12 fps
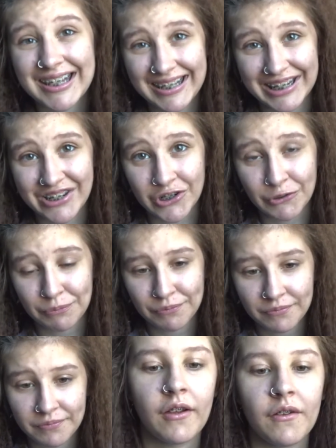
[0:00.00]
ditch them.
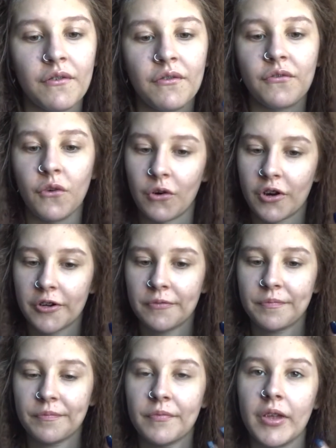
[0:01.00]
Four,
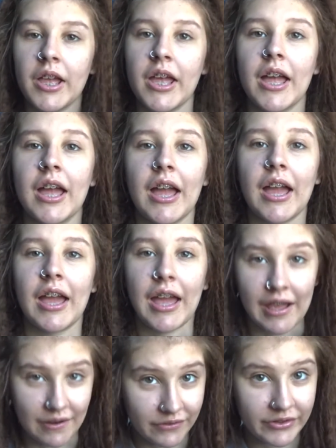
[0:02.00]

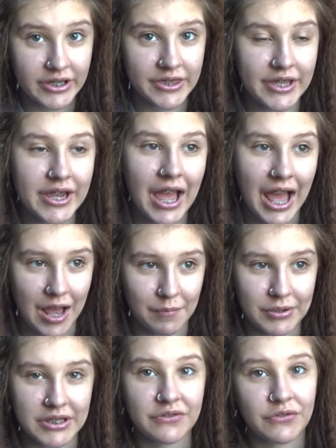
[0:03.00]
everything
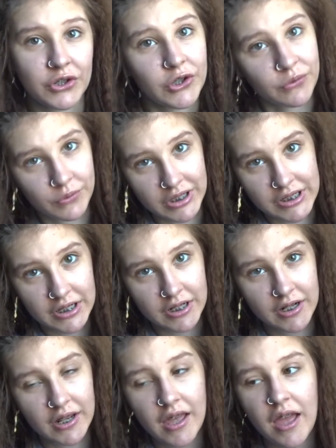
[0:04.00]
happens for a
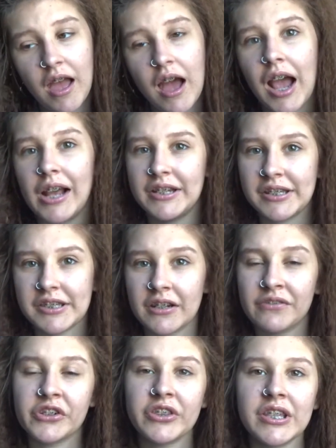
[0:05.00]
reason. I
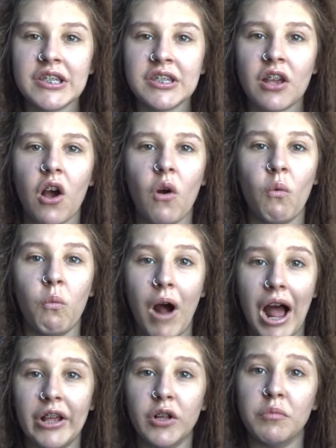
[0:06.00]
discovered this a
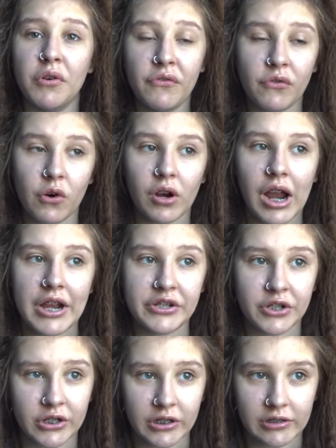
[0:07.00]
while before I
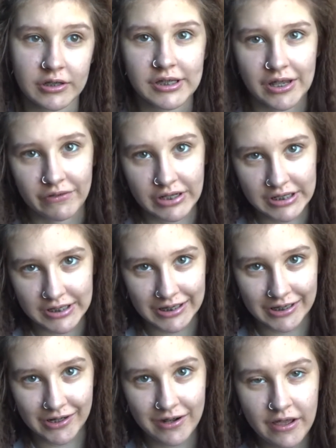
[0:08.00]
turned
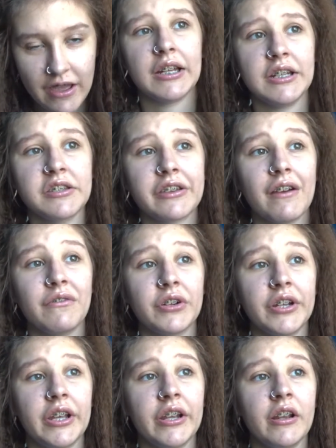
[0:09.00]
17. I discovered
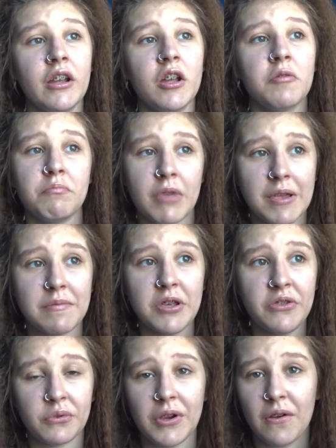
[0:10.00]
it maybe
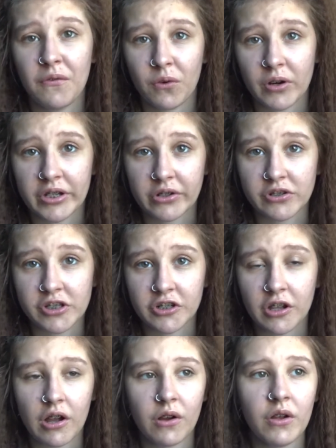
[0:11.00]
3 or 4 years
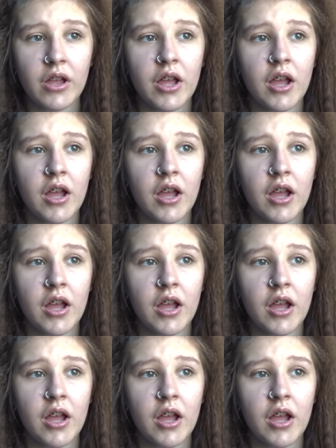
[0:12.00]
ago.